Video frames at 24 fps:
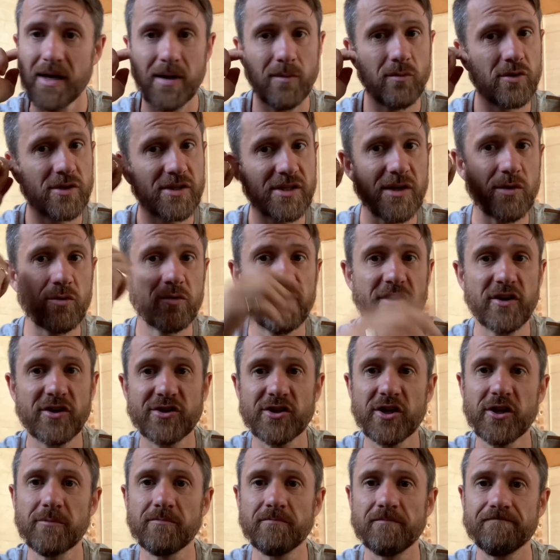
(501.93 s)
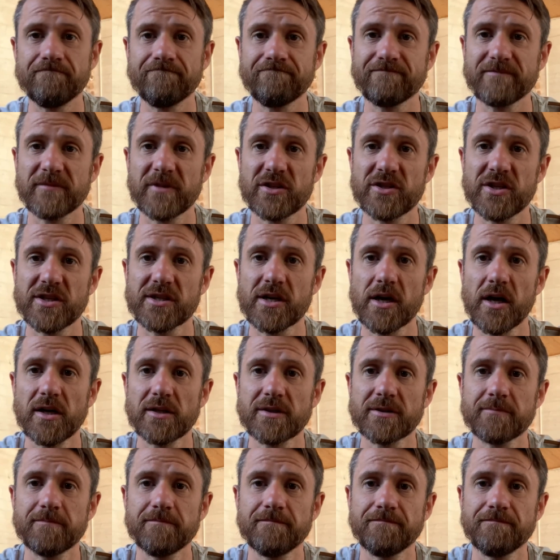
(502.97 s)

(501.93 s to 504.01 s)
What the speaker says: We'll see you all very soon. Cheers, guys.